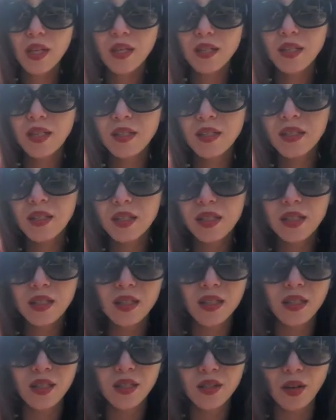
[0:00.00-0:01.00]
Doesn't this
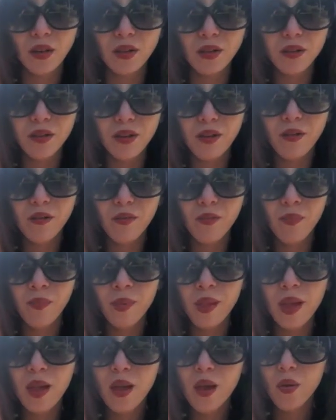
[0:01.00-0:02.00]
concern you?
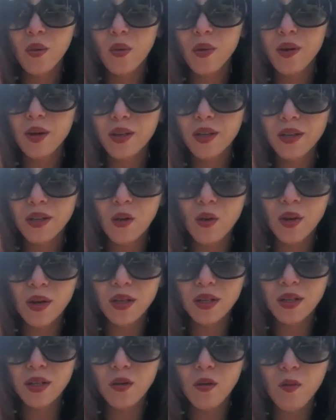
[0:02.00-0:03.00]
What are you going
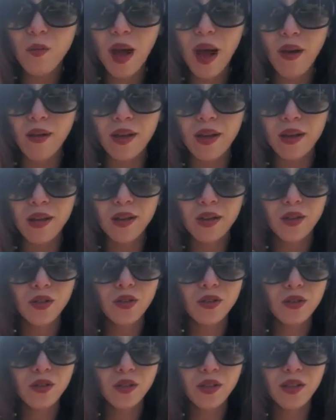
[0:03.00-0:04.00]
to do about it?"
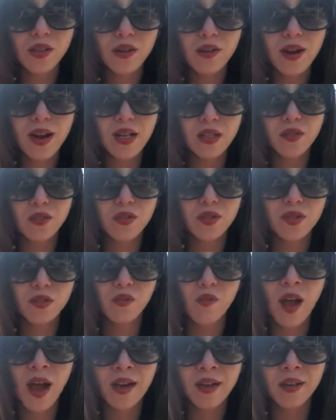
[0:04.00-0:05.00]
Usually their answer is to
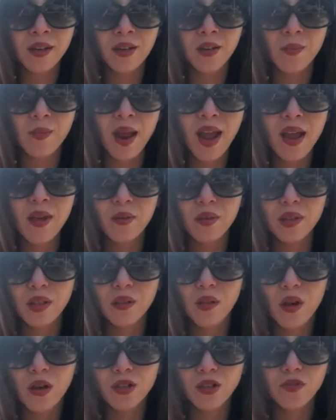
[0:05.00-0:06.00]
find another band with a
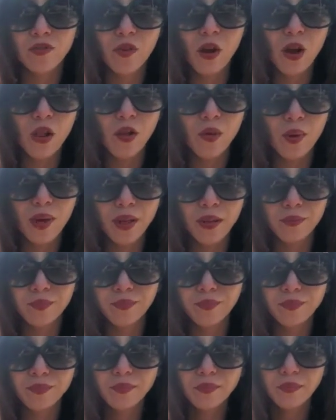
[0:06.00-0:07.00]
larger following.
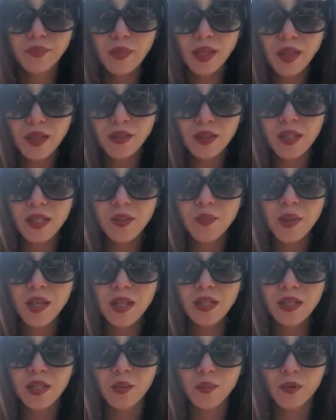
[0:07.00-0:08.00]
This
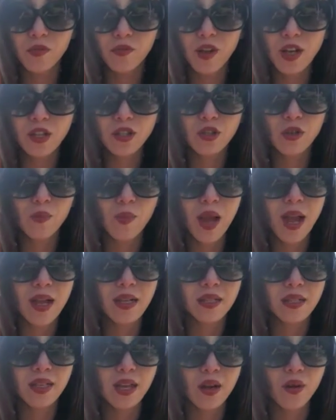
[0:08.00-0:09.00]
means the professional
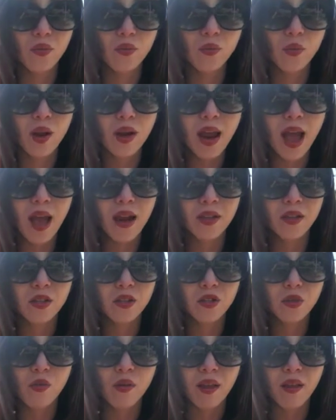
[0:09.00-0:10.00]
bands get run out of the
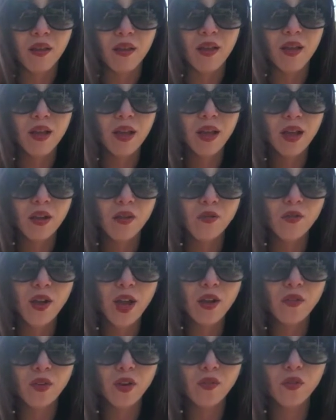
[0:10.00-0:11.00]
joint in
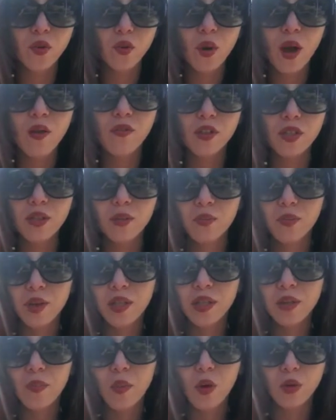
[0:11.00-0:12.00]
favor of whoever can
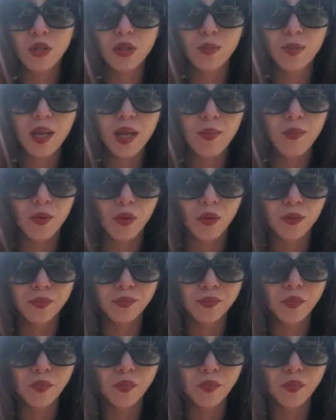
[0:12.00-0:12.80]
bring the most people.